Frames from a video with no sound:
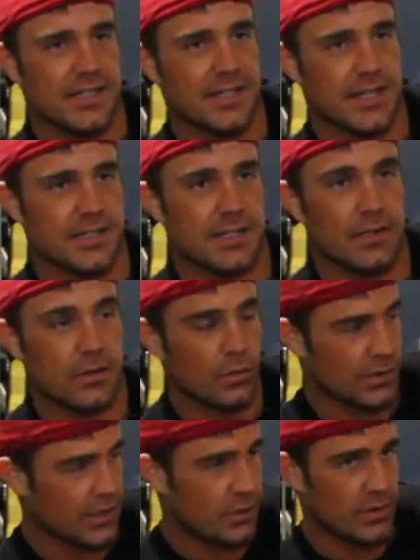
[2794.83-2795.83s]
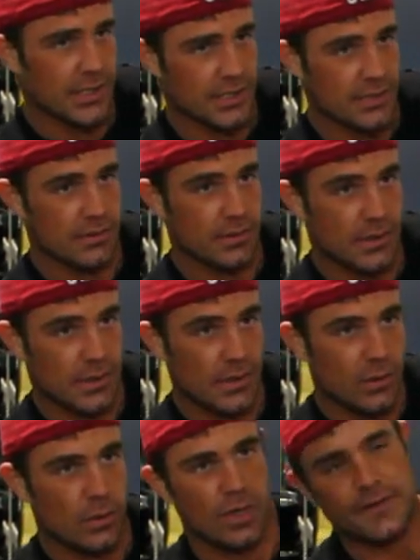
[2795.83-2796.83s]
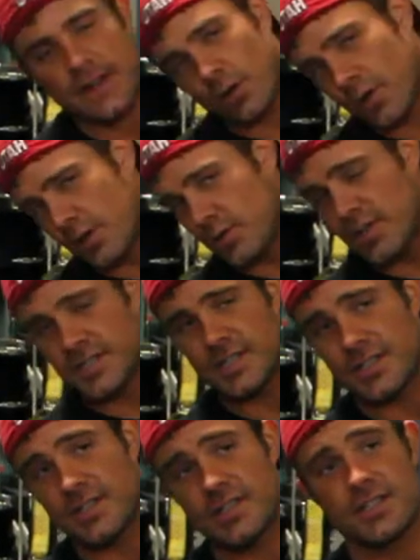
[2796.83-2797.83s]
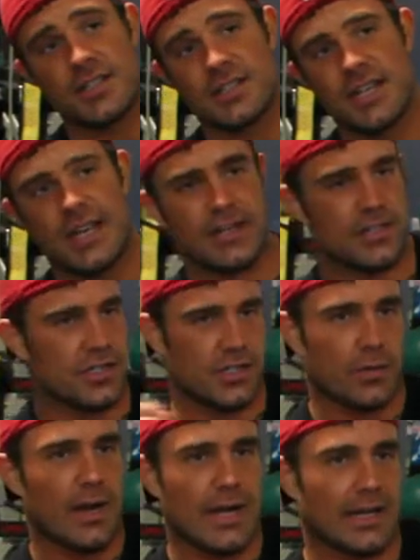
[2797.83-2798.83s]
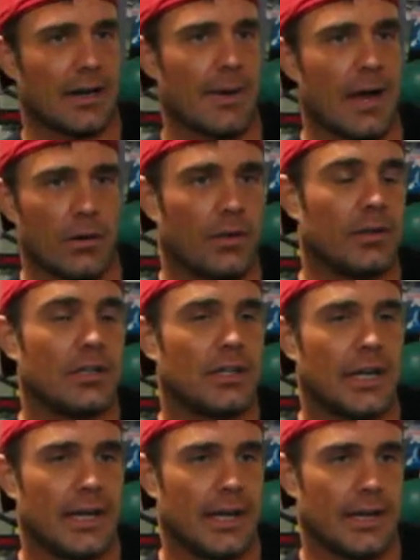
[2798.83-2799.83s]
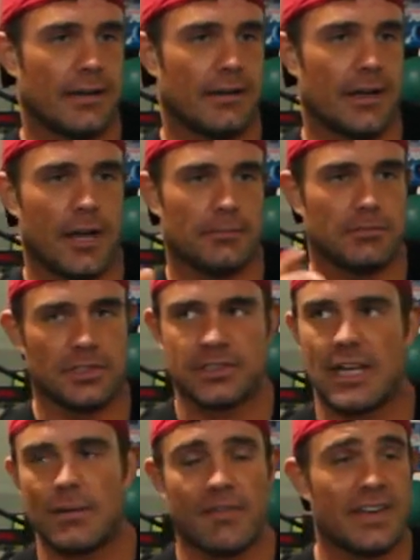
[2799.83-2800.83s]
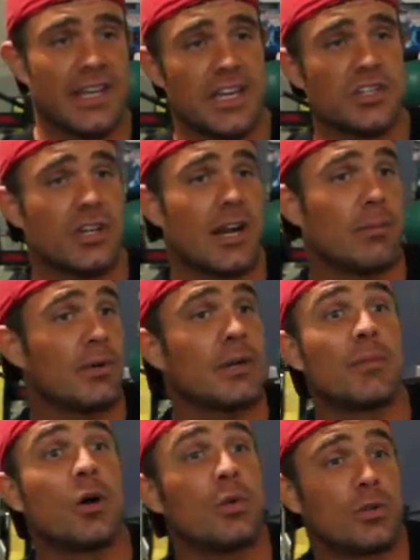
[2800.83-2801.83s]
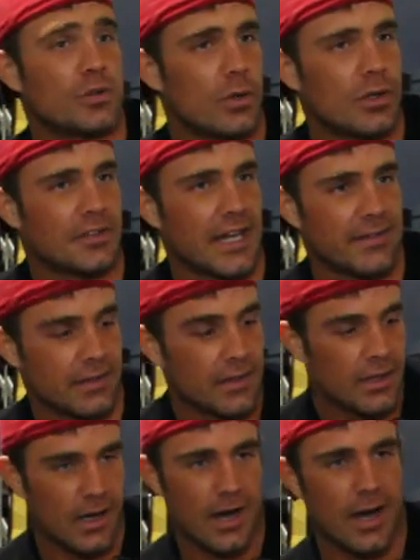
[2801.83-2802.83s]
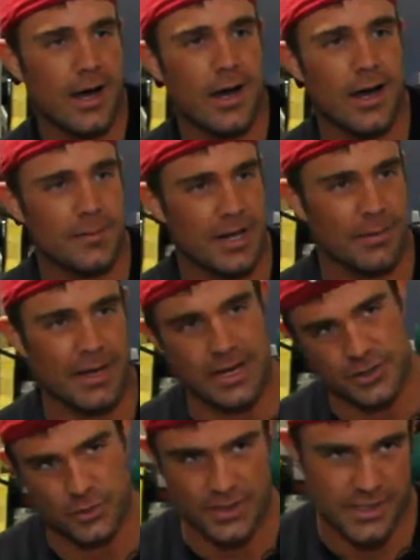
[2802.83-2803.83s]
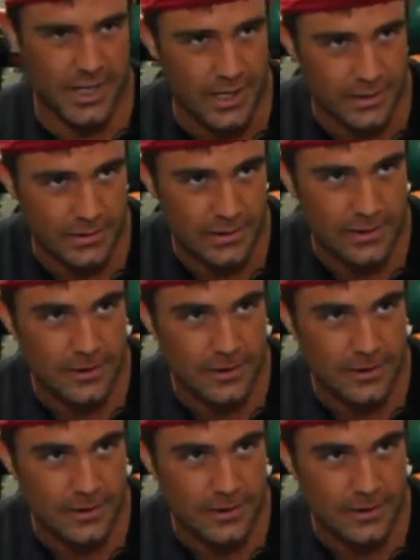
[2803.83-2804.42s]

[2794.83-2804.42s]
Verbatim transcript: this? Well, then do this. What if I don't want to do this, this, and this day, and it's just a wreck, and I'm out, and let's say I'm on vacation, and I bring my Udo's oil, David. Ha, ha, ha, I'm not at my house twice a day.